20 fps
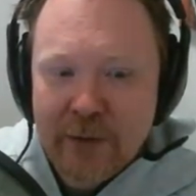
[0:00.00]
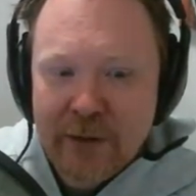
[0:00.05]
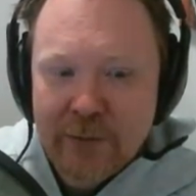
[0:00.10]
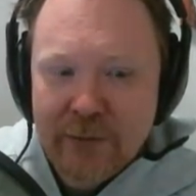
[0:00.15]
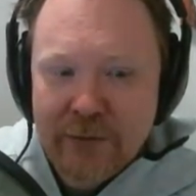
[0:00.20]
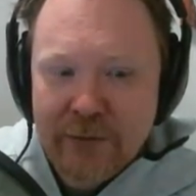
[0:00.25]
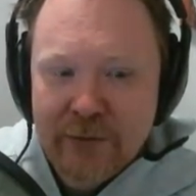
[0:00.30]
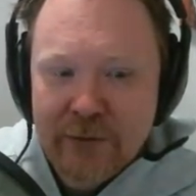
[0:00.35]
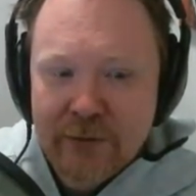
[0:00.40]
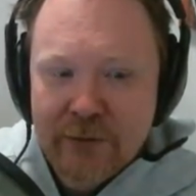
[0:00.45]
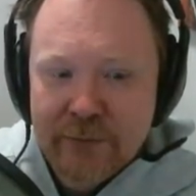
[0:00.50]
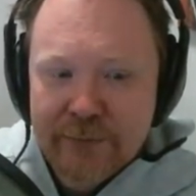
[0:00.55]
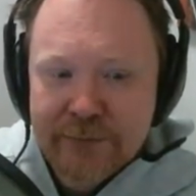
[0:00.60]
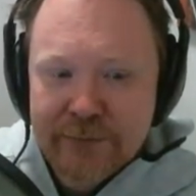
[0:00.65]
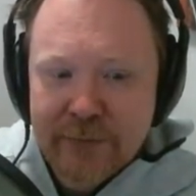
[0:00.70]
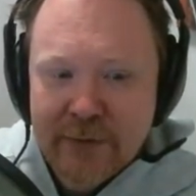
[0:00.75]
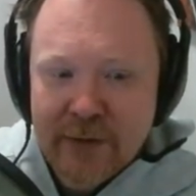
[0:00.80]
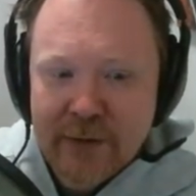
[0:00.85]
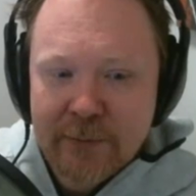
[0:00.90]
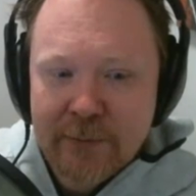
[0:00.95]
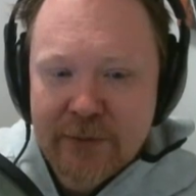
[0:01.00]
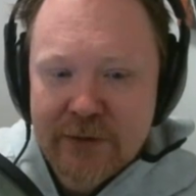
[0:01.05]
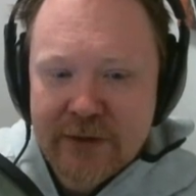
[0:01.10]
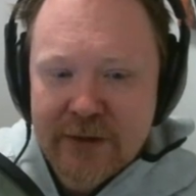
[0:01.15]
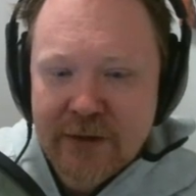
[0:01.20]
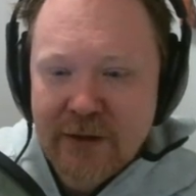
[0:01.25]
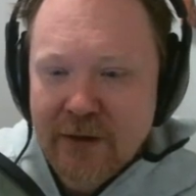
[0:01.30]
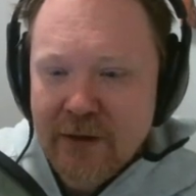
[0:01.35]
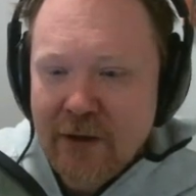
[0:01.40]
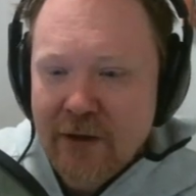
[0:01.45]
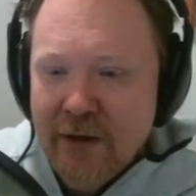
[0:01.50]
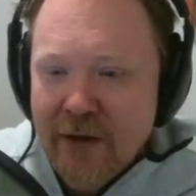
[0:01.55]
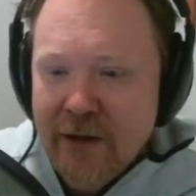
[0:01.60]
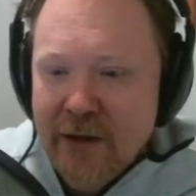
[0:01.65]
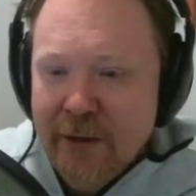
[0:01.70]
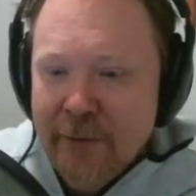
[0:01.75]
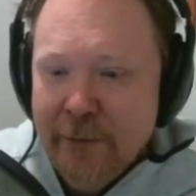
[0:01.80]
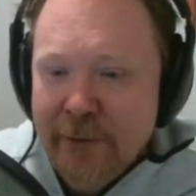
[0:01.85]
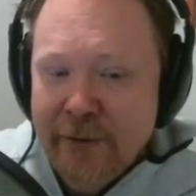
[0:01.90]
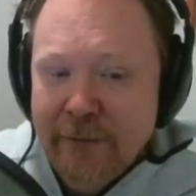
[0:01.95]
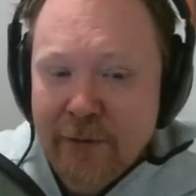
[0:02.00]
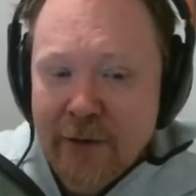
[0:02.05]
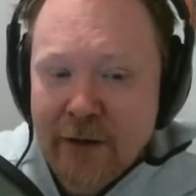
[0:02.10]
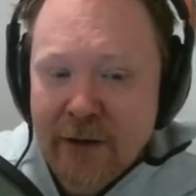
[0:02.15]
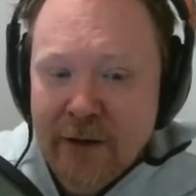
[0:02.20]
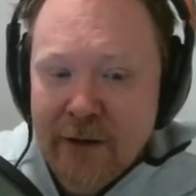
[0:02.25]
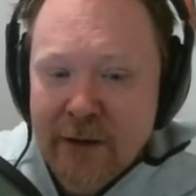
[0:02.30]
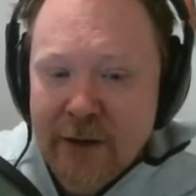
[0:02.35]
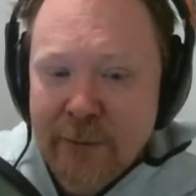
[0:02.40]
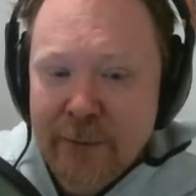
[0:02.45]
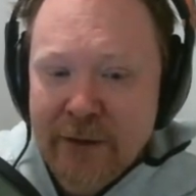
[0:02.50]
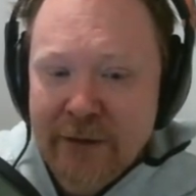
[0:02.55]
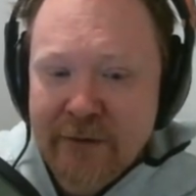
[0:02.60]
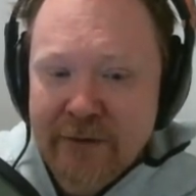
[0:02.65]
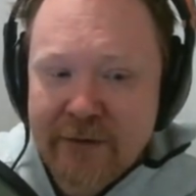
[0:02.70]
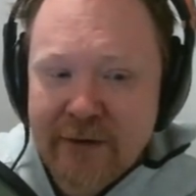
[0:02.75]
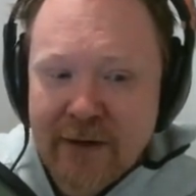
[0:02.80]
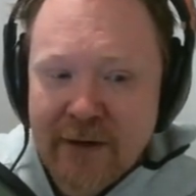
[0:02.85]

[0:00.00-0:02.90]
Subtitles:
people too, particularly ILM in this